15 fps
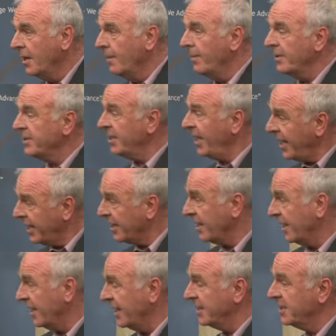But
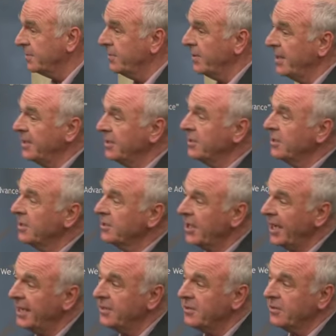secondly, it's been
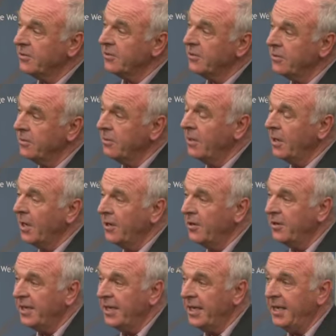changed through
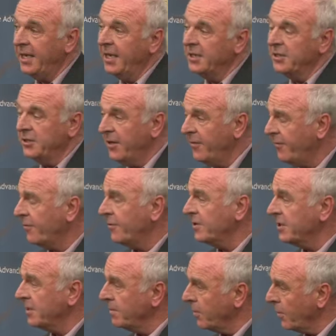the
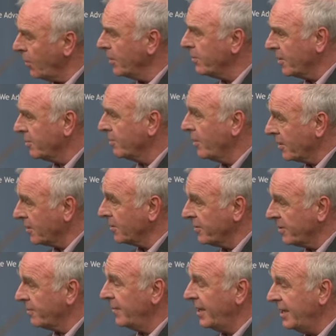different employment model
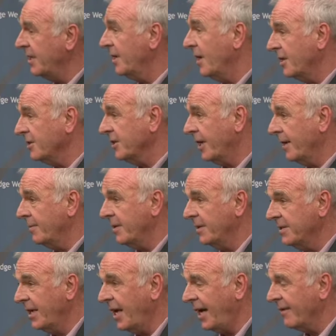that many large
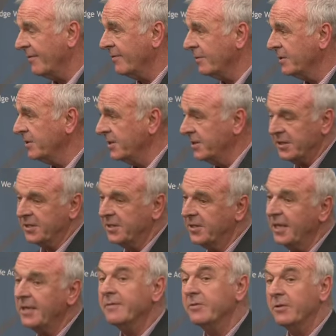companies have, which is
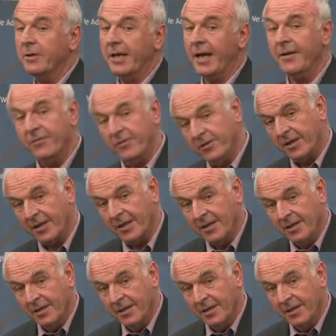instead of doing everything